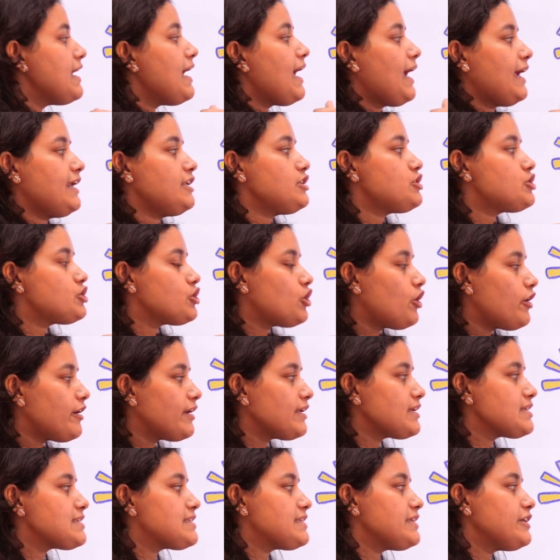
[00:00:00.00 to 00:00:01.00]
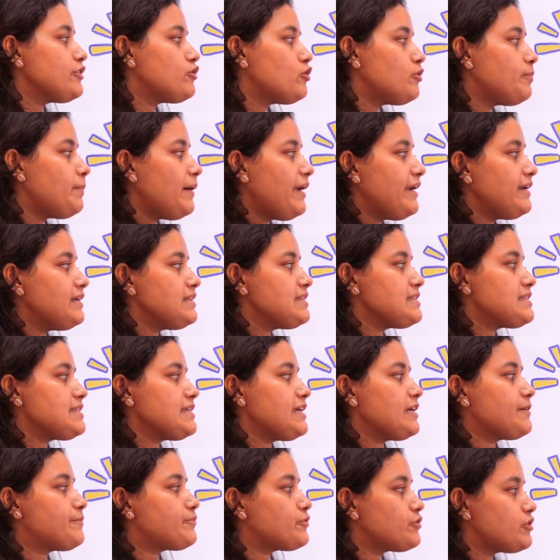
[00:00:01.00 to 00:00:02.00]
ensuring zero pendency
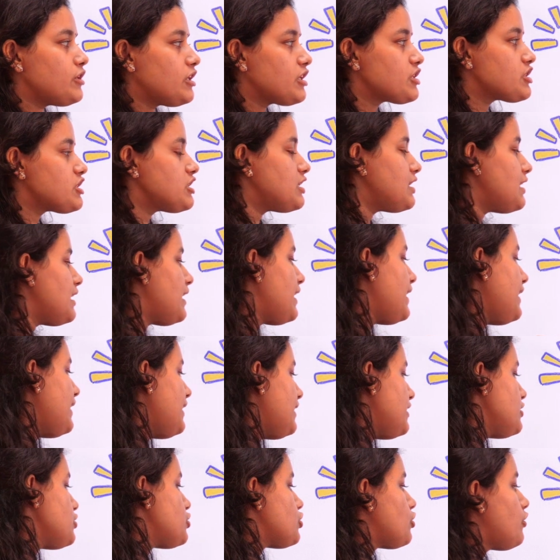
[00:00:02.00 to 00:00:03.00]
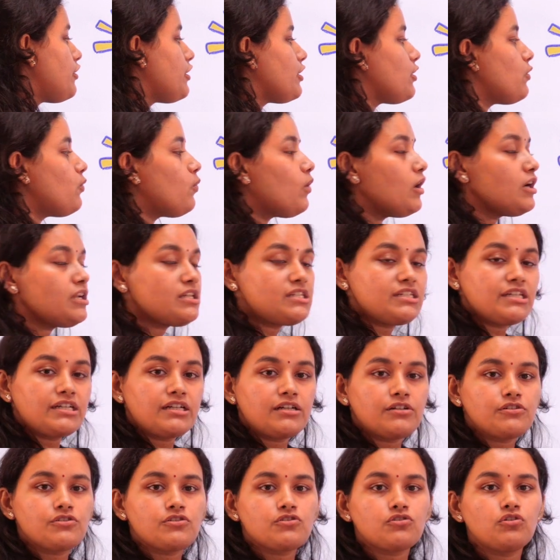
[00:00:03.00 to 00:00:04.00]
at production line, ensuring quality
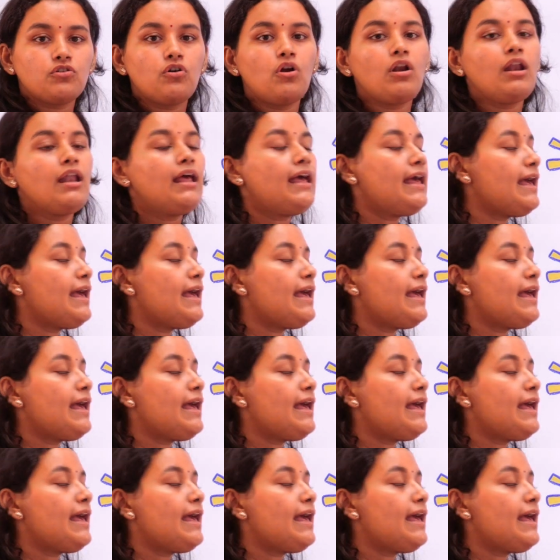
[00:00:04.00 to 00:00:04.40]
control,